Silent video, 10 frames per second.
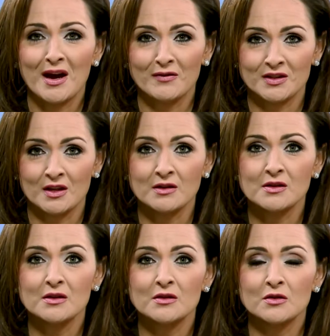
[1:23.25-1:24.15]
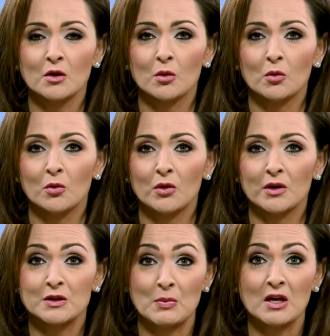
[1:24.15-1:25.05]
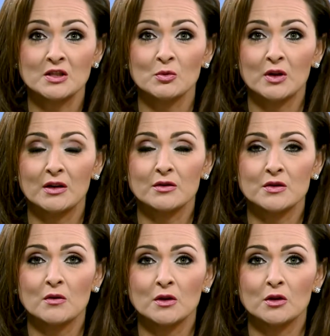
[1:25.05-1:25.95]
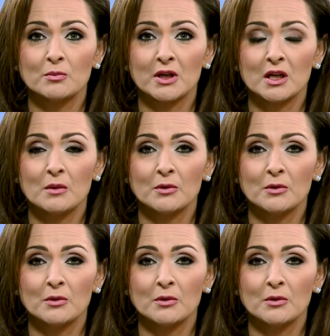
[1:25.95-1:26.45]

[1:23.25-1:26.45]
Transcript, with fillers: have a census, so it's possible Arizona could pick up a